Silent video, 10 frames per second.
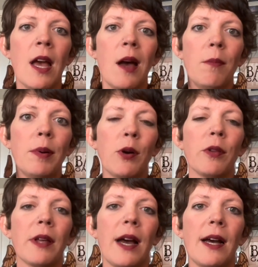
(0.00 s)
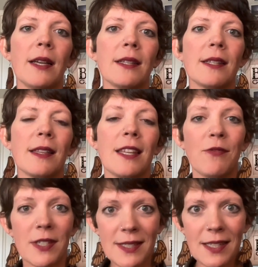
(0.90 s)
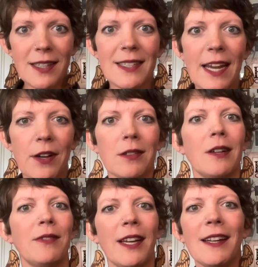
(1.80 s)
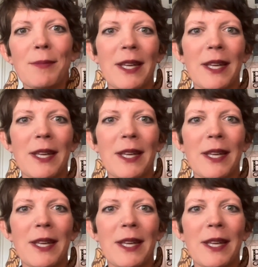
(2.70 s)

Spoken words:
both as the facilitator of it,